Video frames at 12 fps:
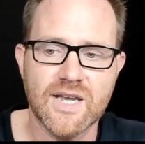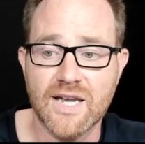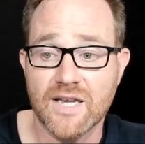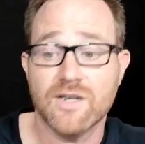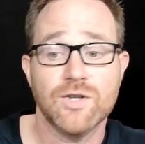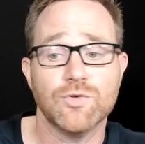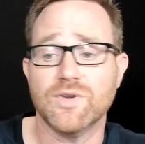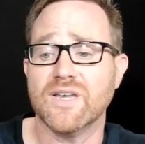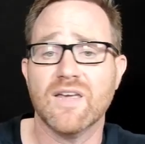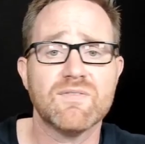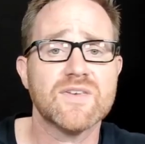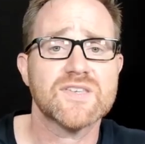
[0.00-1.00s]
And you can
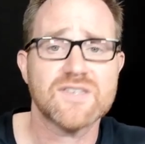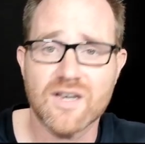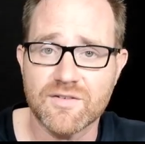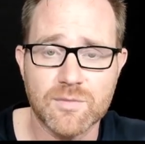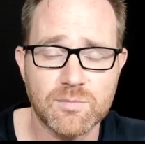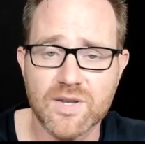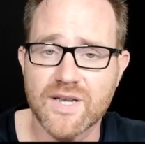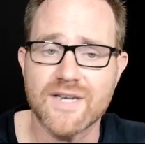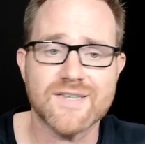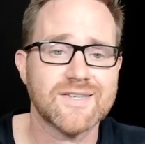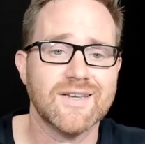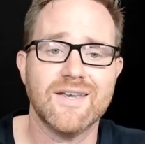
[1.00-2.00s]
get this stuff in
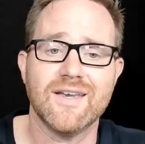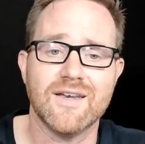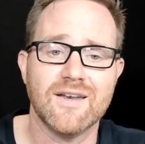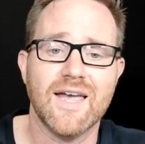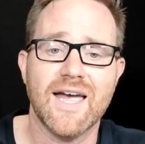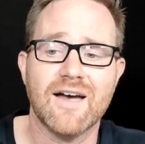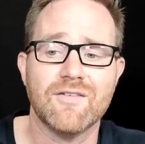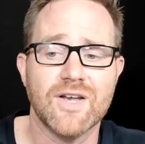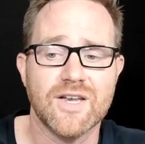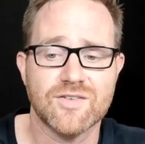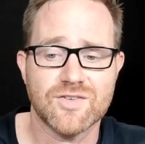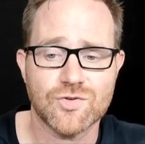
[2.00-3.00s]
place and have
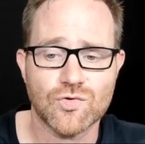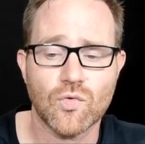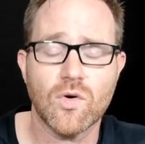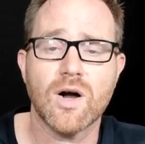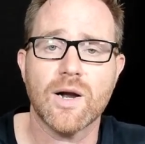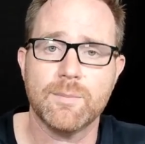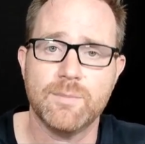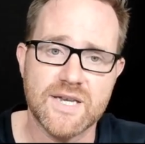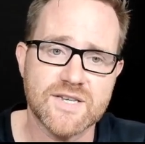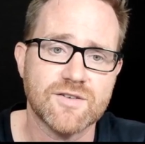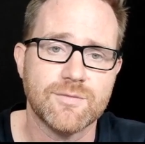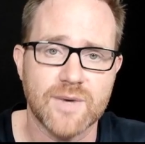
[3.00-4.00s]
a strong
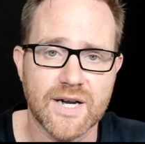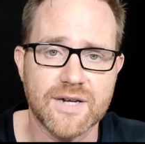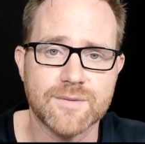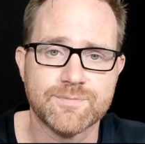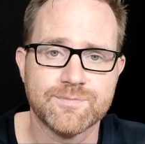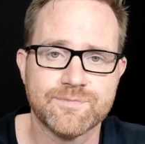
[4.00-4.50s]
peace of mind.